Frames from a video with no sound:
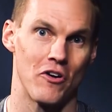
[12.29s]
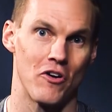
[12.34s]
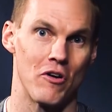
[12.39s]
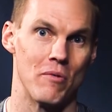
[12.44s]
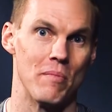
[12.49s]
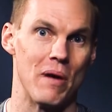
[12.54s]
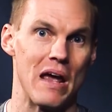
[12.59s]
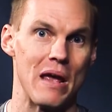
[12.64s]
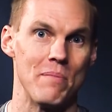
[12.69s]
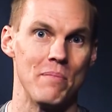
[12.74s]
or
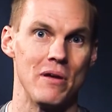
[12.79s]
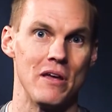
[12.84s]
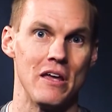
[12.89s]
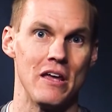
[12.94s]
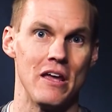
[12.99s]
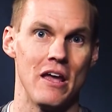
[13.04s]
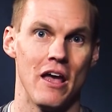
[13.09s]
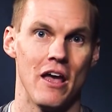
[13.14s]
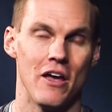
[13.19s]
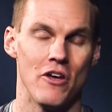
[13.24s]

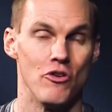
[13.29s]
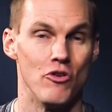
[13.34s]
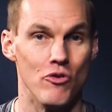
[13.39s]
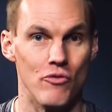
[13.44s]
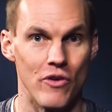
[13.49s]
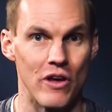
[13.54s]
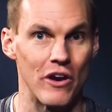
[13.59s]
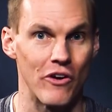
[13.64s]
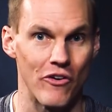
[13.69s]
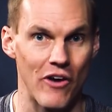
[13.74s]
maybe you've
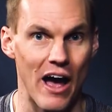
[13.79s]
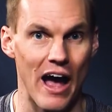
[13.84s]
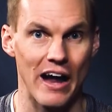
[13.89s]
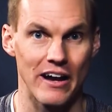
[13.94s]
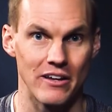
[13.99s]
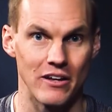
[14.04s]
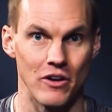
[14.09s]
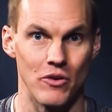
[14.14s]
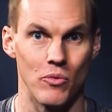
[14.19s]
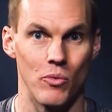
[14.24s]

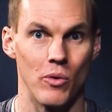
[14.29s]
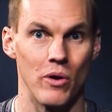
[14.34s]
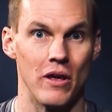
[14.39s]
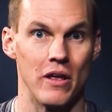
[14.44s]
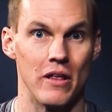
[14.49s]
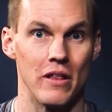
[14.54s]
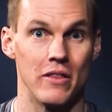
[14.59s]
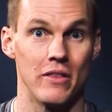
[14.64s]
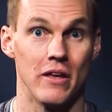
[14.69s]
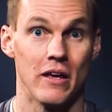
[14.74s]
interacted
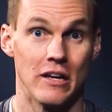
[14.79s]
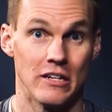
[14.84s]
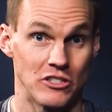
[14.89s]
with